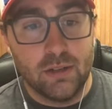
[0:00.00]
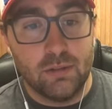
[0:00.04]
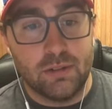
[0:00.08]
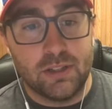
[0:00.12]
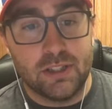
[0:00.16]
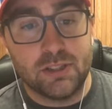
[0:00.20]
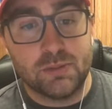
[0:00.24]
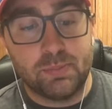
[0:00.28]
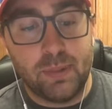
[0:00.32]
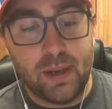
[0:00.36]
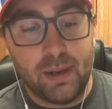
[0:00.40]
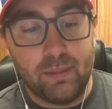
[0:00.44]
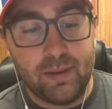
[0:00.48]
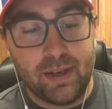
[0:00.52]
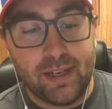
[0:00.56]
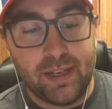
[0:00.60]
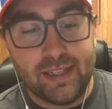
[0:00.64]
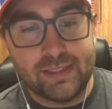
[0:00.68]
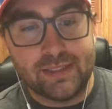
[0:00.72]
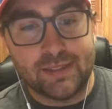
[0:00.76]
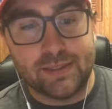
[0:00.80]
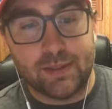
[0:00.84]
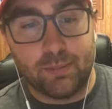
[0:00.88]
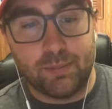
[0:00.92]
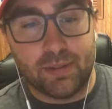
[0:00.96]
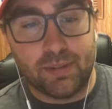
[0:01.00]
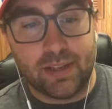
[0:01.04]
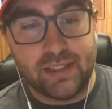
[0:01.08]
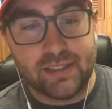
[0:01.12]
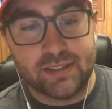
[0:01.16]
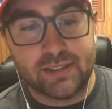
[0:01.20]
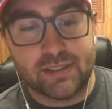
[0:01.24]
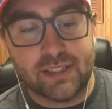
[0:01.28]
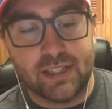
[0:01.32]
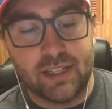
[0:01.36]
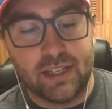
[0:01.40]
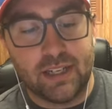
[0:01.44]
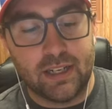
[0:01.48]
when this baby hits something,
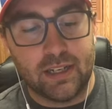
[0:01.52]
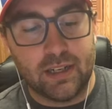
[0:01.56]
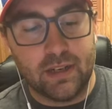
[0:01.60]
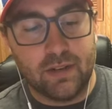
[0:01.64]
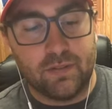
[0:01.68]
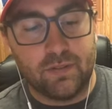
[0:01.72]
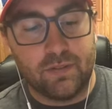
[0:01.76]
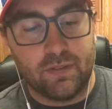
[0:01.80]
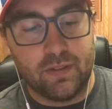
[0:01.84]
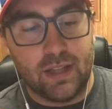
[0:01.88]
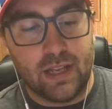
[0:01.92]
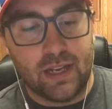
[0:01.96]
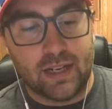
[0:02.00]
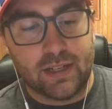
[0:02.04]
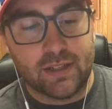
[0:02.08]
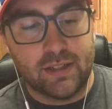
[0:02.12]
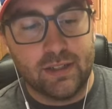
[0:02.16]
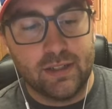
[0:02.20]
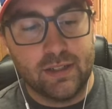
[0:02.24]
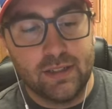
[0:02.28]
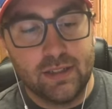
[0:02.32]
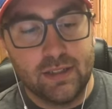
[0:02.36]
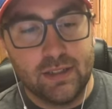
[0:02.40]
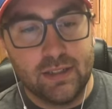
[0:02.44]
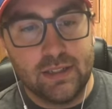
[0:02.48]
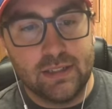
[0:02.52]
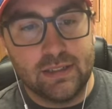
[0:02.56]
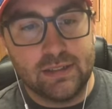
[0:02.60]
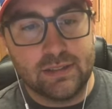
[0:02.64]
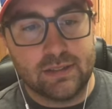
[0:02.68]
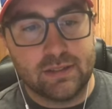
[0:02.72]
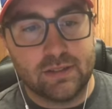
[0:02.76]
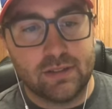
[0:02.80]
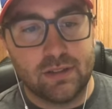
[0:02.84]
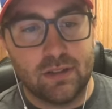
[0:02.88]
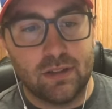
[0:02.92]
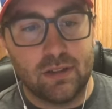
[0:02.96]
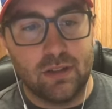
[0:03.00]
it's going to deflect
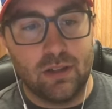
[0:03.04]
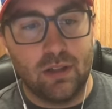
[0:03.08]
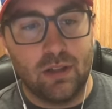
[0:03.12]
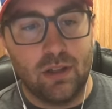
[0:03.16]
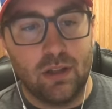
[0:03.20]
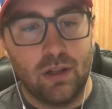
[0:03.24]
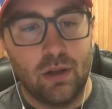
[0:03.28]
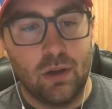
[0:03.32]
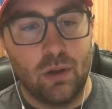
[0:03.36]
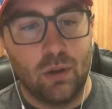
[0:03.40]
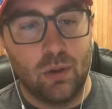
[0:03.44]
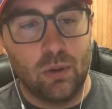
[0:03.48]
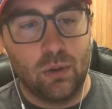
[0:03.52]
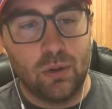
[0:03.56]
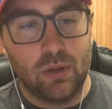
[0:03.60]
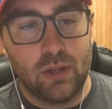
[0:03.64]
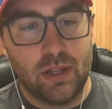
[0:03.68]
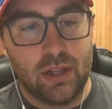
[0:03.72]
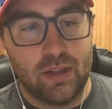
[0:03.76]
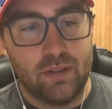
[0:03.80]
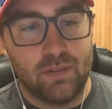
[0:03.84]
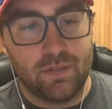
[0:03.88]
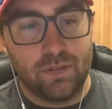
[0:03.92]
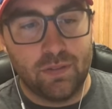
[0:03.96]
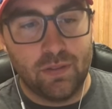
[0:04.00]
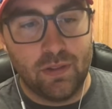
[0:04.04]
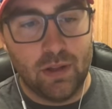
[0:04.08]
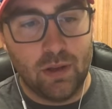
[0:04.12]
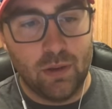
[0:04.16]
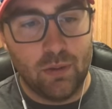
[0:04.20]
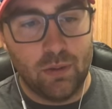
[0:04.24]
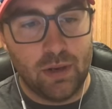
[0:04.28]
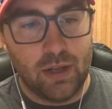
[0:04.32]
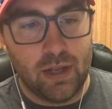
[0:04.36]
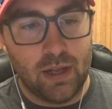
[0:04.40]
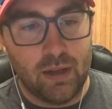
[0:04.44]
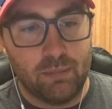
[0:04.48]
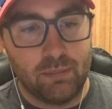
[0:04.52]
and slowly
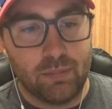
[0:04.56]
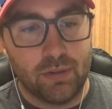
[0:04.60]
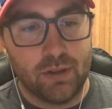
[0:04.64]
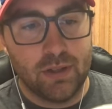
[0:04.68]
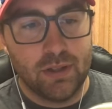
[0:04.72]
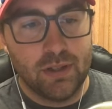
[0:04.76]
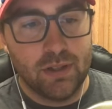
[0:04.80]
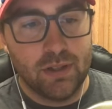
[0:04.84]
float up.